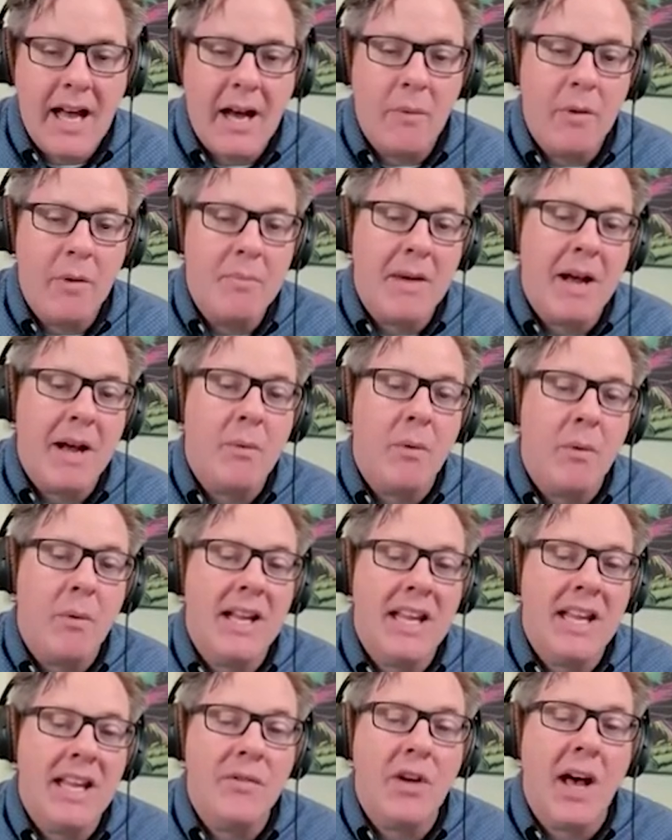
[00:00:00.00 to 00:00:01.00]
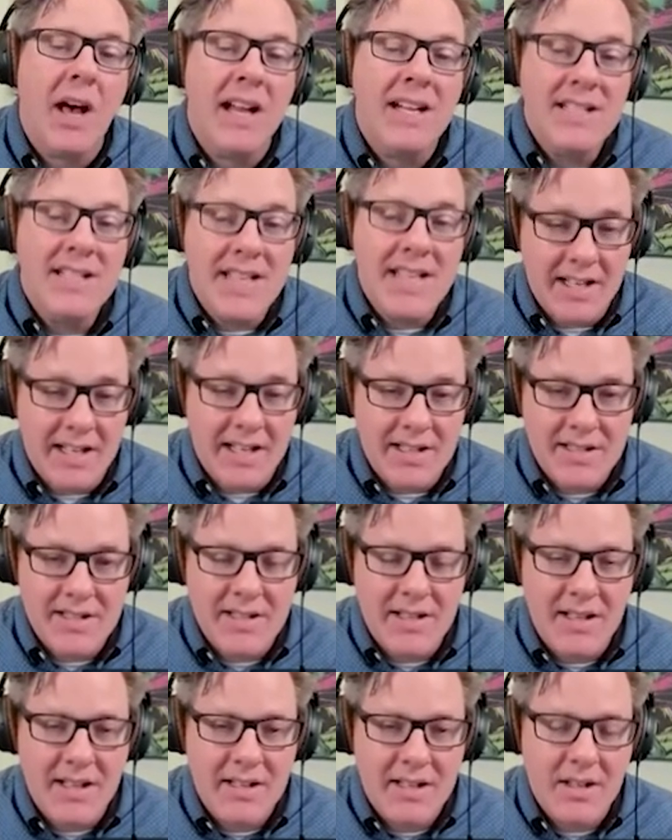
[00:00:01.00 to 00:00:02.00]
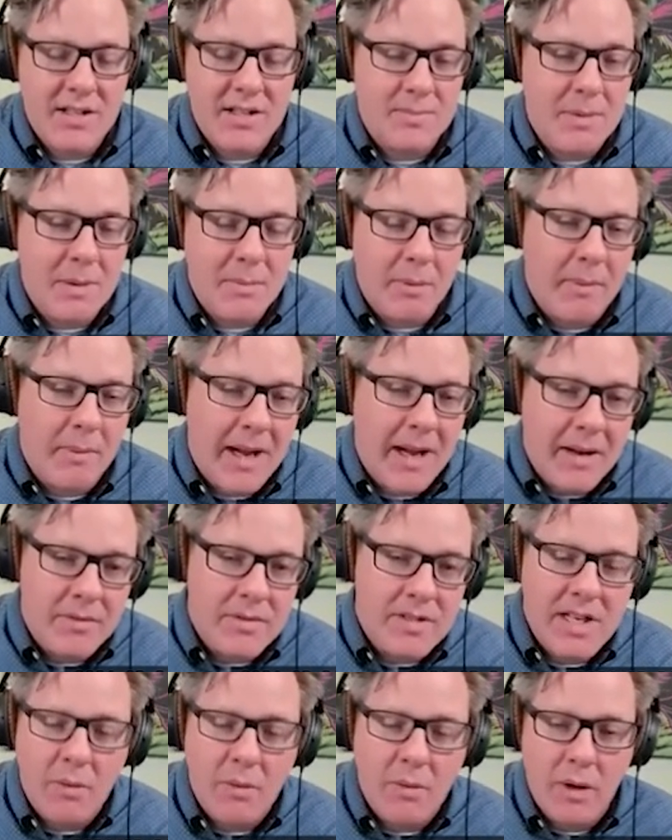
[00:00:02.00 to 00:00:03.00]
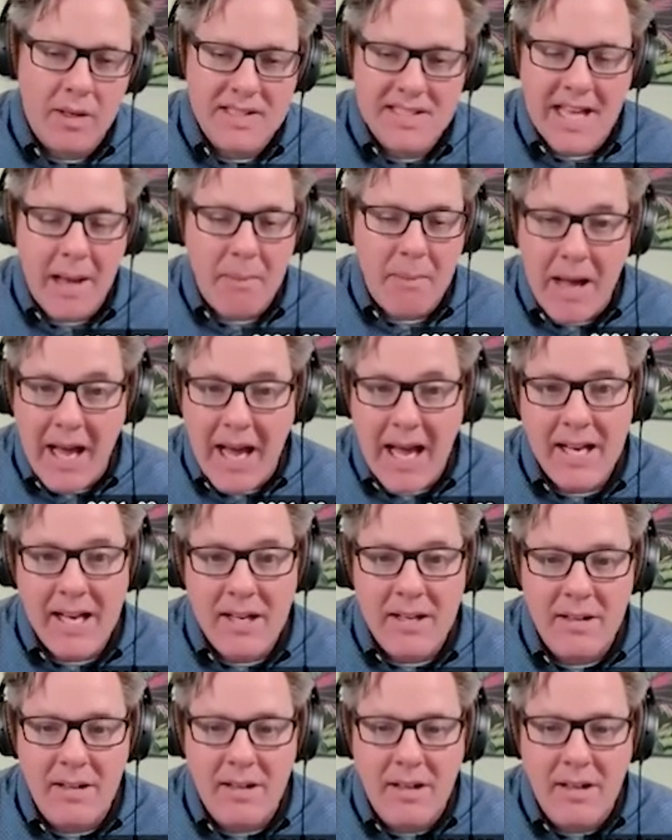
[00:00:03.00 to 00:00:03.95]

We might want to give context, and because people might say, well, is that bad?